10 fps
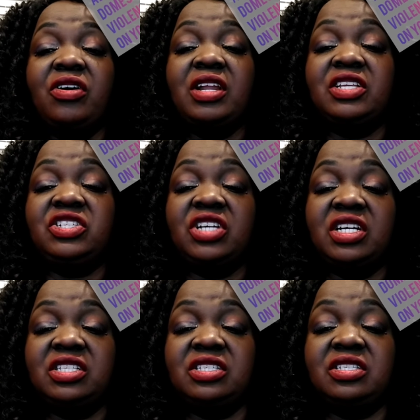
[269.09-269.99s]
God a
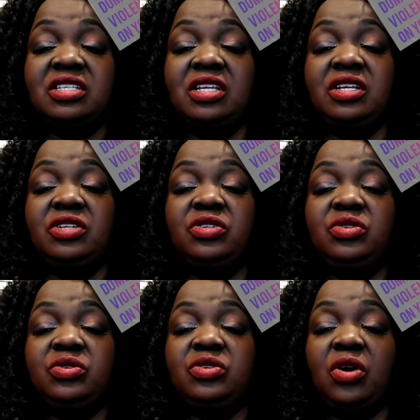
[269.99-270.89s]
chance
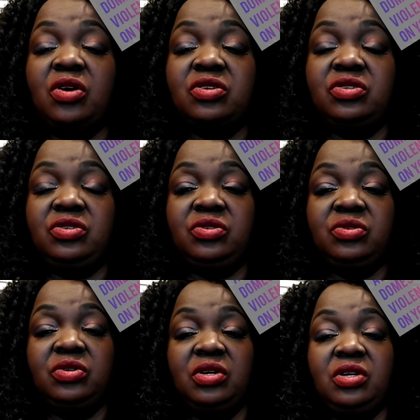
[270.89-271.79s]
to talk to you,